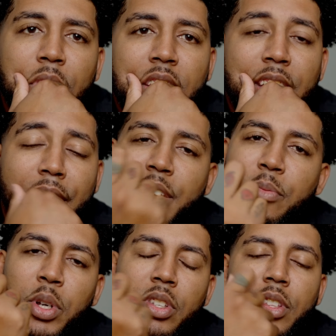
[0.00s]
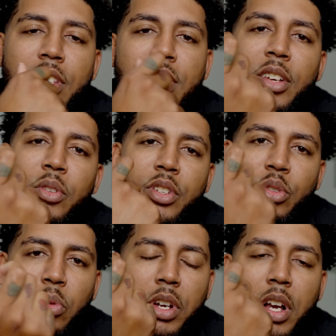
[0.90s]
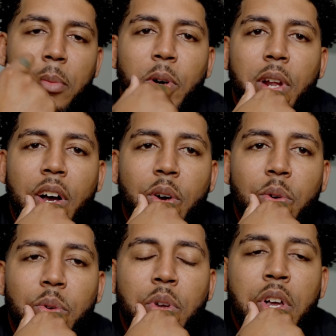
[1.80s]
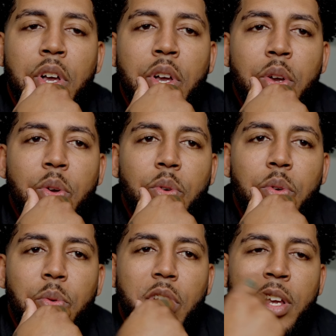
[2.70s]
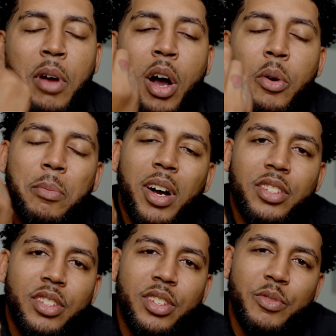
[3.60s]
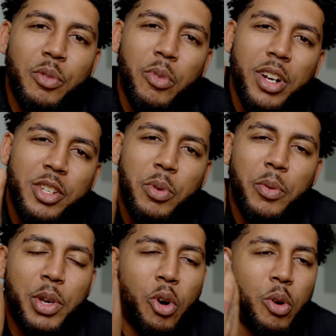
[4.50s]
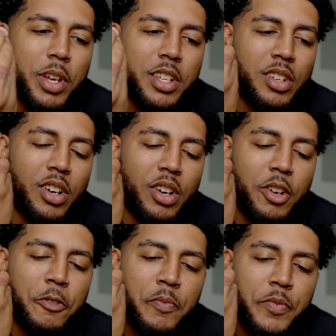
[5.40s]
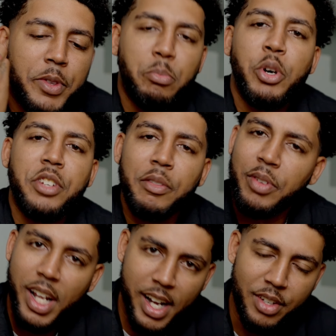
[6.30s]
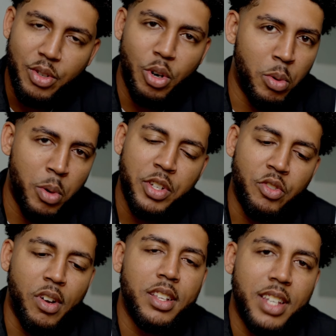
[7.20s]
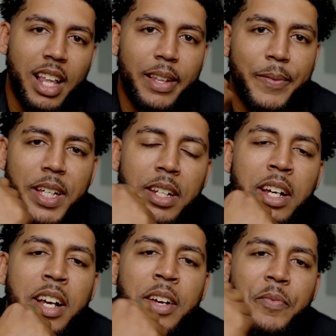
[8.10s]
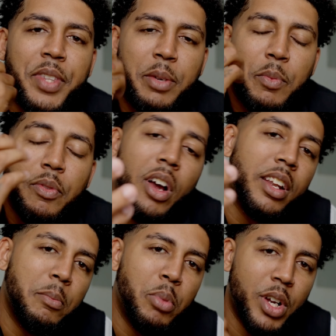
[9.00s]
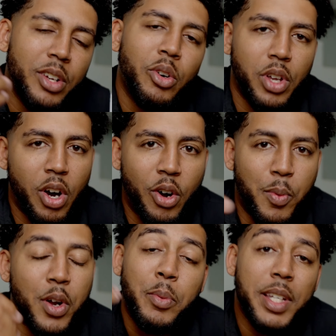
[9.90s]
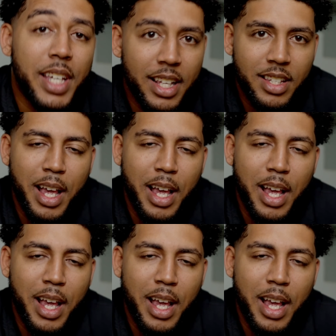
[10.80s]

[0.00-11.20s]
Yeah, he puts up this thing in the story about how imposter syndrome works, where we always are pushing for that next goal, we're always trying to elevate, and then we finally put in all the hard work, we get to